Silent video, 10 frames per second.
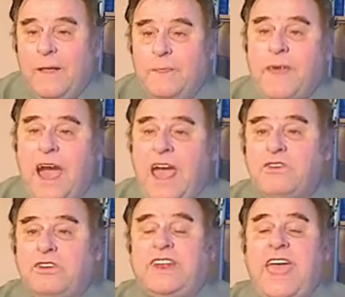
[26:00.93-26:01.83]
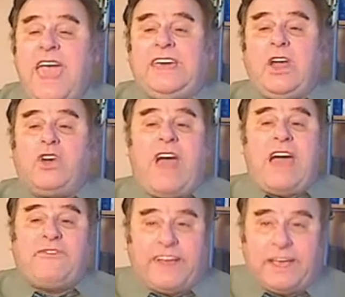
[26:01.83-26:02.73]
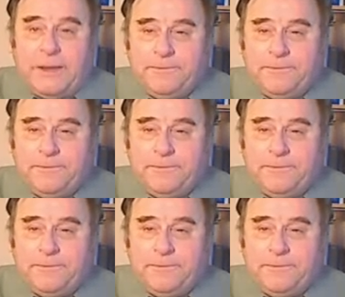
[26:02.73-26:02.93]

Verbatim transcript: Neither is it hagiographic.